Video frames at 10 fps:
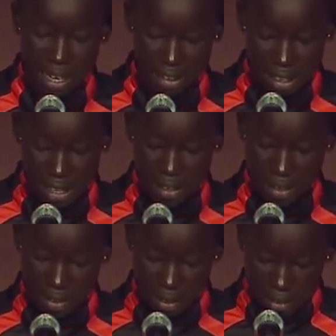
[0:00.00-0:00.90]
has had
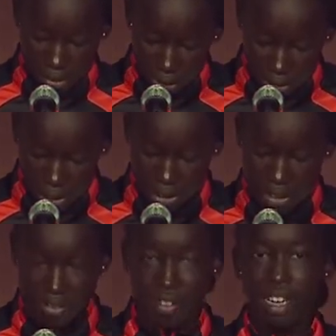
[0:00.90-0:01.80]
a direct
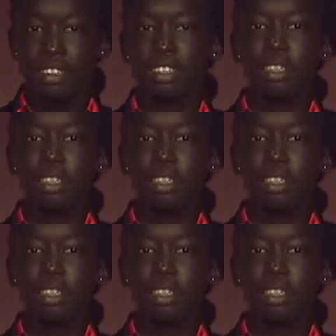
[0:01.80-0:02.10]
effect